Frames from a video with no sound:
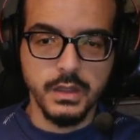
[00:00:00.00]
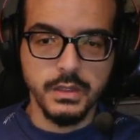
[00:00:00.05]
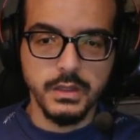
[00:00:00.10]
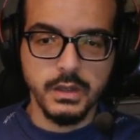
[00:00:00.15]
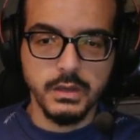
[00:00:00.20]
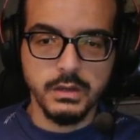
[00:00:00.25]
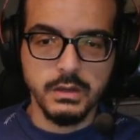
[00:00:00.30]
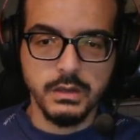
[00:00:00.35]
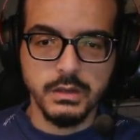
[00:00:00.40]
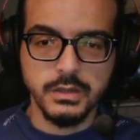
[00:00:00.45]

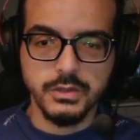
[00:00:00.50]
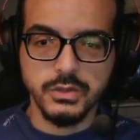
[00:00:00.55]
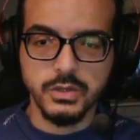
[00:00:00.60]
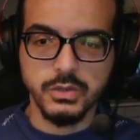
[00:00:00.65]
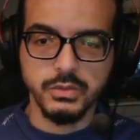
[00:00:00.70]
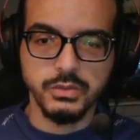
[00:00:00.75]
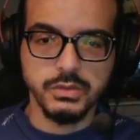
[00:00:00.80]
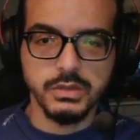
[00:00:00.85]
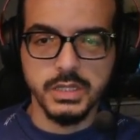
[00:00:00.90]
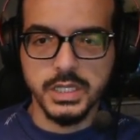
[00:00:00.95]
And then let's
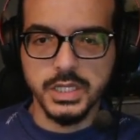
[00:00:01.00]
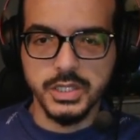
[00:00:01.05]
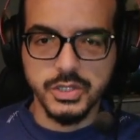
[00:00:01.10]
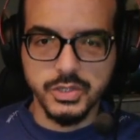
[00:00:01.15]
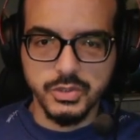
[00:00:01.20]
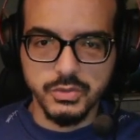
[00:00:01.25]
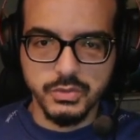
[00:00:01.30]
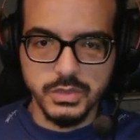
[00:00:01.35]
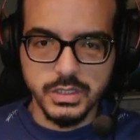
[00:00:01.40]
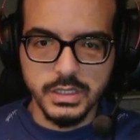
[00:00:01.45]
go to the
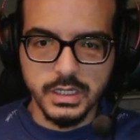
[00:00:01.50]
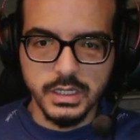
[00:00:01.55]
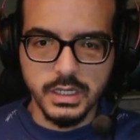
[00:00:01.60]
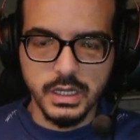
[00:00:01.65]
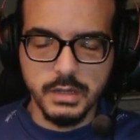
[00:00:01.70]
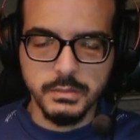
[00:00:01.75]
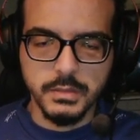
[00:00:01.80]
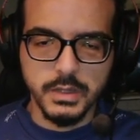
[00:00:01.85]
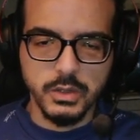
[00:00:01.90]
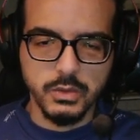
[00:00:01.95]
history.
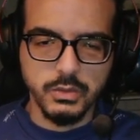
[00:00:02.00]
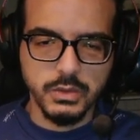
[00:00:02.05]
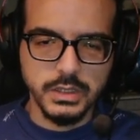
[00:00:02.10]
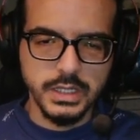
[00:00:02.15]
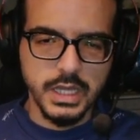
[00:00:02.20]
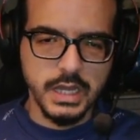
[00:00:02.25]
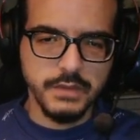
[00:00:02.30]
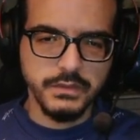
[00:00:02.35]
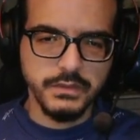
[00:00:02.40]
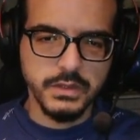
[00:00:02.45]
Then I'm
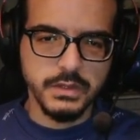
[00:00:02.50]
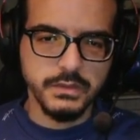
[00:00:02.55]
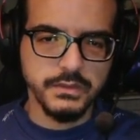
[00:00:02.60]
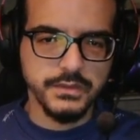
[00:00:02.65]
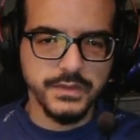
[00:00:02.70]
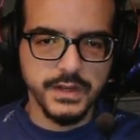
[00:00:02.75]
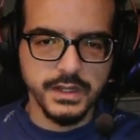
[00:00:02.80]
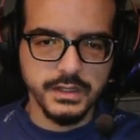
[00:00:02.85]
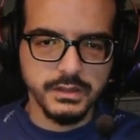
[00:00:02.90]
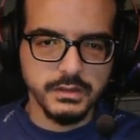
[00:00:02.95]
already having a
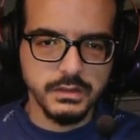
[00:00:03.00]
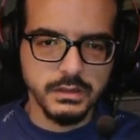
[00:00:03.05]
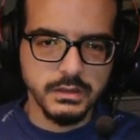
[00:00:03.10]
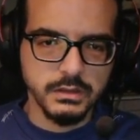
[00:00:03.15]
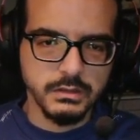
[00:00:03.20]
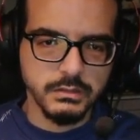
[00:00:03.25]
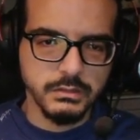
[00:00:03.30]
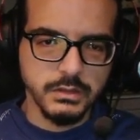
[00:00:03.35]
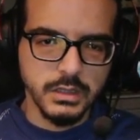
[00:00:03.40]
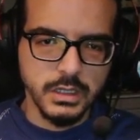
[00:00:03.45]
fight.
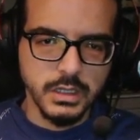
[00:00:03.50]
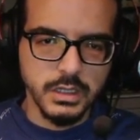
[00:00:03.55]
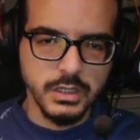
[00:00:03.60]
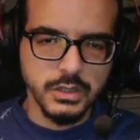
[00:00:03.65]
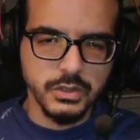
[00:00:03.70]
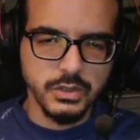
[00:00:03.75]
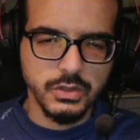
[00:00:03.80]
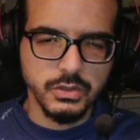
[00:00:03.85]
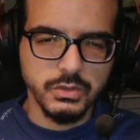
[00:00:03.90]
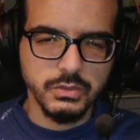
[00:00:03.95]

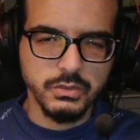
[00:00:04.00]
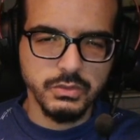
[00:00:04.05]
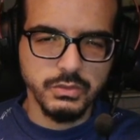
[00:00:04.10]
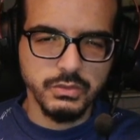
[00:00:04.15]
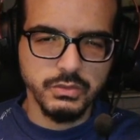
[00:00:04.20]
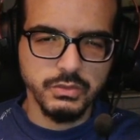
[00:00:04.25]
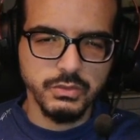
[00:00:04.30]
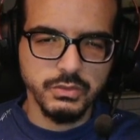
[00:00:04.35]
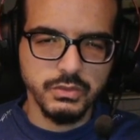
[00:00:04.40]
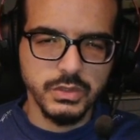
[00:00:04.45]

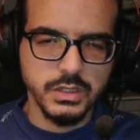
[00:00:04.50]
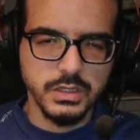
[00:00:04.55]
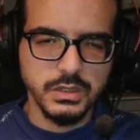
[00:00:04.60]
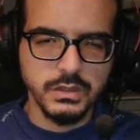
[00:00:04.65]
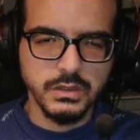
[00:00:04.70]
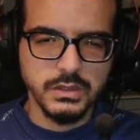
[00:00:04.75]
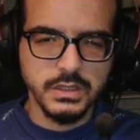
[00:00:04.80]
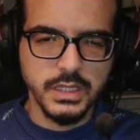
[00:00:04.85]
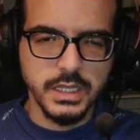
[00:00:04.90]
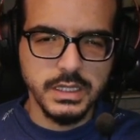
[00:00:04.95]
So
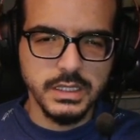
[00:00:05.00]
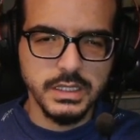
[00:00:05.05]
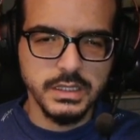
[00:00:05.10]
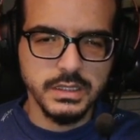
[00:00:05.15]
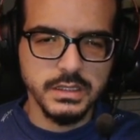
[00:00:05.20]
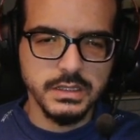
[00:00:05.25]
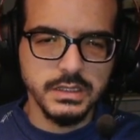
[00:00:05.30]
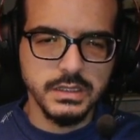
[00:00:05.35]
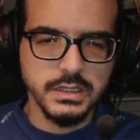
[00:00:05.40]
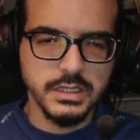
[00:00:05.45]
we're
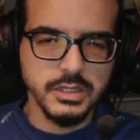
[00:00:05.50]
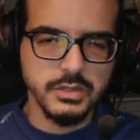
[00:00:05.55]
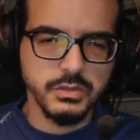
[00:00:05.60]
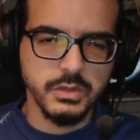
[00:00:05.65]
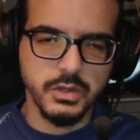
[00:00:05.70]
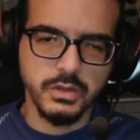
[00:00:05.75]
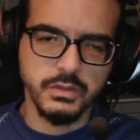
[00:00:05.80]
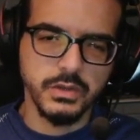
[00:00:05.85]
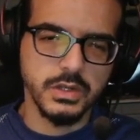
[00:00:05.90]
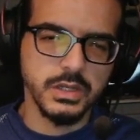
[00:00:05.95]
taking
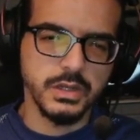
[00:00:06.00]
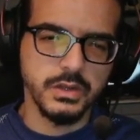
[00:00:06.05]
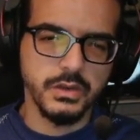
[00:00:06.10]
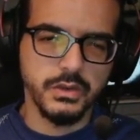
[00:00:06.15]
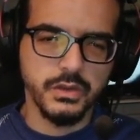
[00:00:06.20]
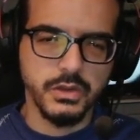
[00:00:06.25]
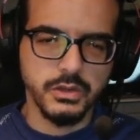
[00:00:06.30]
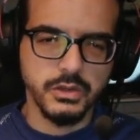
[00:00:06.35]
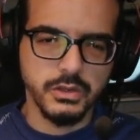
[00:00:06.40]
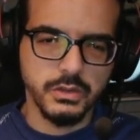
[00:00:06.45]
this one over
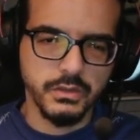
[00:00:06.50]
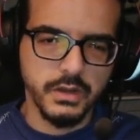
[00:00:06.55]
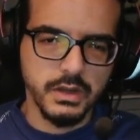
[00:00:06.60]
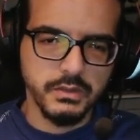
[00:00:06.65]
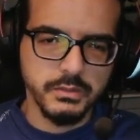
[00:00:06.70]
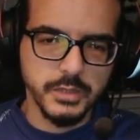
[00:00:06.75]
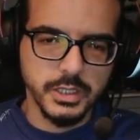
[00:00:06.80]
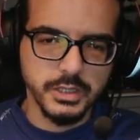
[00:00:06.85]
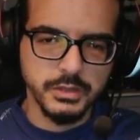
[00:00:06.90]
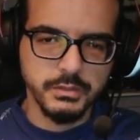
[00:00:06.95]
here,
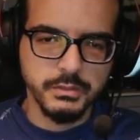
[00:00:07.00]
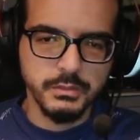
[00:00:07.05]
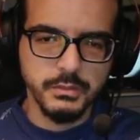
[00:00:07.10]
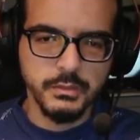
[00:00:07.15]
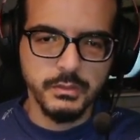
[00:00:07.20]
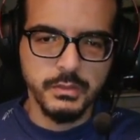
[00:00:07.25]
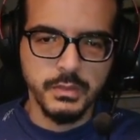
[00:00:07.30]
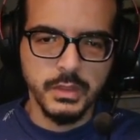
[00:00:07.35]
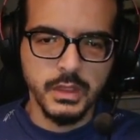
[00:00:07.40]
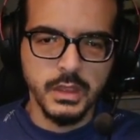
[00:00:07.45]
35 million.
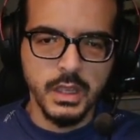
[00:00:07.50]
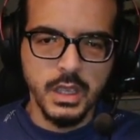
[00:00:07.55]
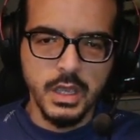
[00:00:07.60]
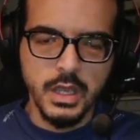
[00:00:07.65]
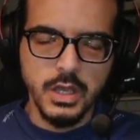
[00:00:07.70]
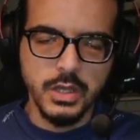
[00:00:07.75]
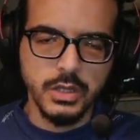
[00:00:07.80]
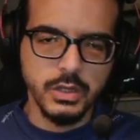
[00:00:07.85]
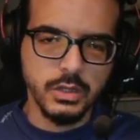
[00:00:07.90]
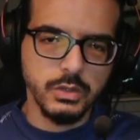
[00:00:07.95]

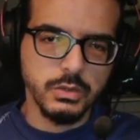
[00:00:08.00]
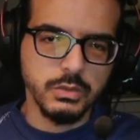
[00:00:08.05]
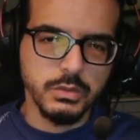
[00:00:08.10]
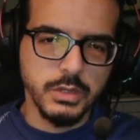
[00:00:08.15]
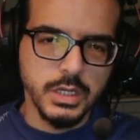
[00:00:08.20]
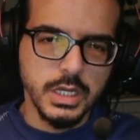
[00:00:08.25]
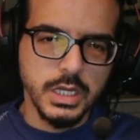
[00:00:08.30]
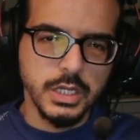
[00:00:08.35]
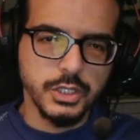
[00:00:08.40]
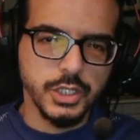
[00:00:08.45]

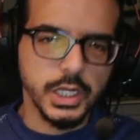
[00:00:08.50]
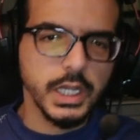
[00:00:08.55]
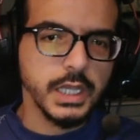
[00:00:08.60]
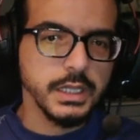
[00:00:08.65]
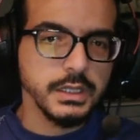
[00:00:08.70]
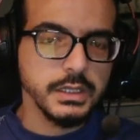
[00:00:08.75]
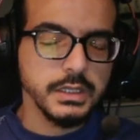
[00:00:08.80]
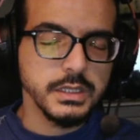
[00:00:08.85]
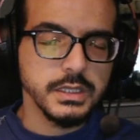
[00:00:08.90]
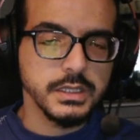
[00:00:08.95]
So
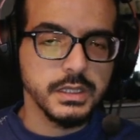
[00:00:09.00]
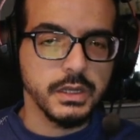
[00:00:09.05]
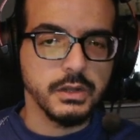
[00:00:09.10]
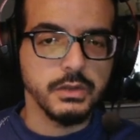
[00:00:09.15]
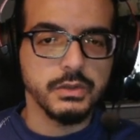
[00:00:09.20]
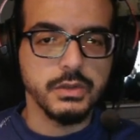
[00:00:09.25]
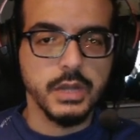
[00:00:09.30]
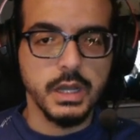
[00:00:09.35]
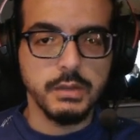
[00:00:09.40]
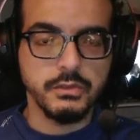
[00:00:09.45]
checking the
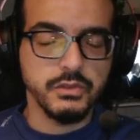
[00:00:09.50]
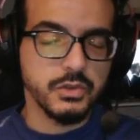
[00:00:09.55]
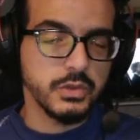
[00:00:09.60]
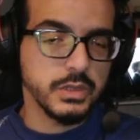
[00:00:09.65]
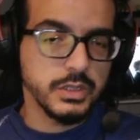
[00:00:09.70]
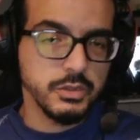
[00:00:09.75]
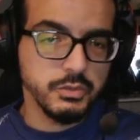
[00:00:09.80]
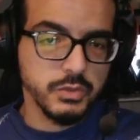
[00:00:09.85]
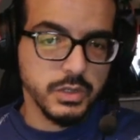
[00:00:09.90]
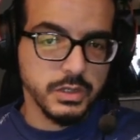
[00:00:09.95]
details, I've
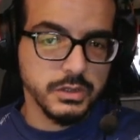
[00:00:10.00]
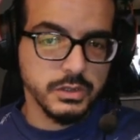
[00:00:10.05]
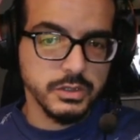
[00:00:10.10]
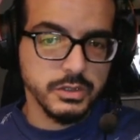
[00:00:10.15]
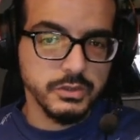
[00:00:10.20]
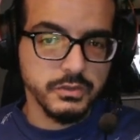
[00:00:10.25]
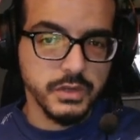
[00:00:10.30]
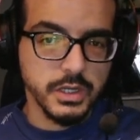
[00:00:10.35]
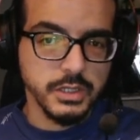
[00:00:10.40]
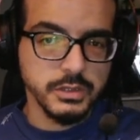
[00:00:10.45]
already won
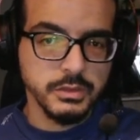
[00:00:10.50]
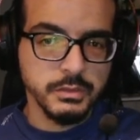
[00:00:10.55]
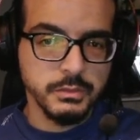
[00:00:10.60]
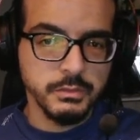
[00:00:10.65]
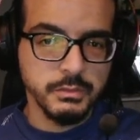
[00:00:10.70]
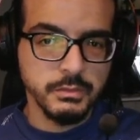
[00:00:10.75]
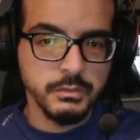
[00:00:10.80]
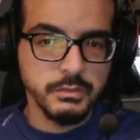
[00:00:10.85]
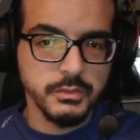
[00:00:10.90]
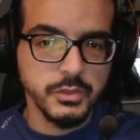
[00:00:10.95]
this fight.
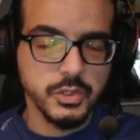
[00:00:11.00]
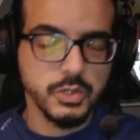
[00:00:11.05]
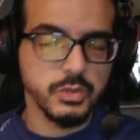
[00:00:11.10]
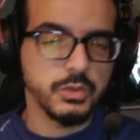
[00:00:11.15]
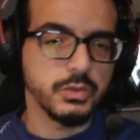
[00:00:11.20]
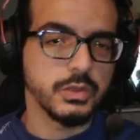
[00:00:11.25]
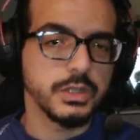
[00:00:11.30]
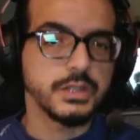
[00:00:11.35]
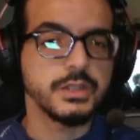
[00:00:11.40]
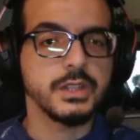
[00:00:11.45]

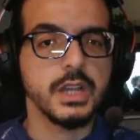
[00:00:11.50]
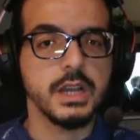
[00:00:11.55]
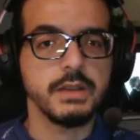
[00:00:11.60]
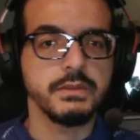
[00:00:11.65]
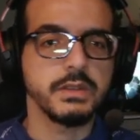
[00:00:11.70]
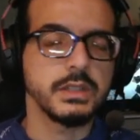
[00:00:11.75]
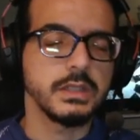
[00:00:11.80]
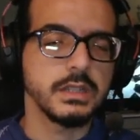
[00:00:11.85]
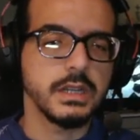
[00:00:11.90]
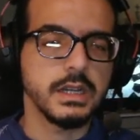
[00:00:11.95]
So let's
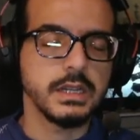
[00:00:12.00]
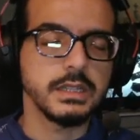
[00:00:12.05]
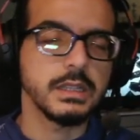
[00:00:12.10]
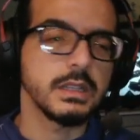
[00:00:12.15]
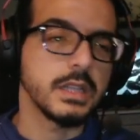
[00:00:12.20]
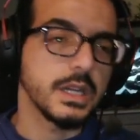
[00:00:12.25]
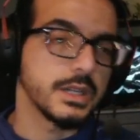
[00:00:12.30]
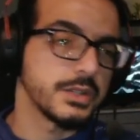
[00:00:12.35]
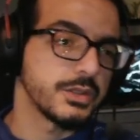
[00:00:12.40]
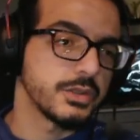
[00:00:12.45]
have an
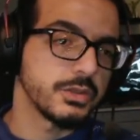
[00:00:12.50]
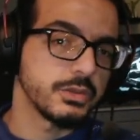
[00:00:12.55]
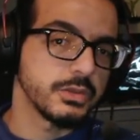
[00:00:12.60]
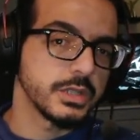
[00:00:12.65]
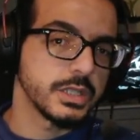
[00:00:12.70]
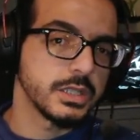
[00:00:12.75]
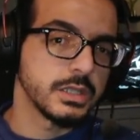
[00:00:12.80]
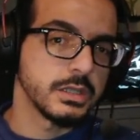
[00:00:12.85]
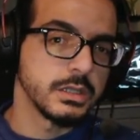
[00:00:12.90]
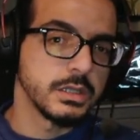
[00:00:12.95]
analyze to
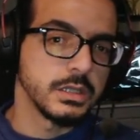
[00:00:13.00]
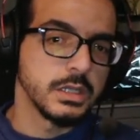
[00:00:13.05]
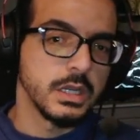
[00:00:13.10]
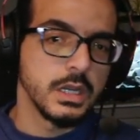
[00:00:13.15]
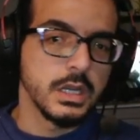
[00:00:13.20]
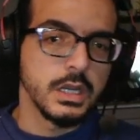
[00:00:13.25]
it.